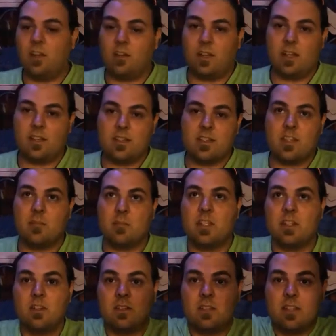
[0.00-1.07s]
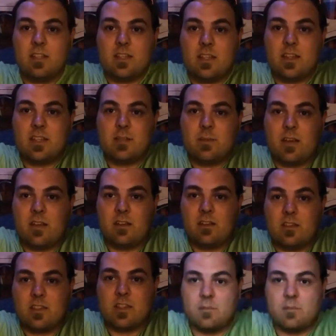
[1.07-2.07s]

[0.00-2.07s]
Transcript: Okay, so let me turn these lights back on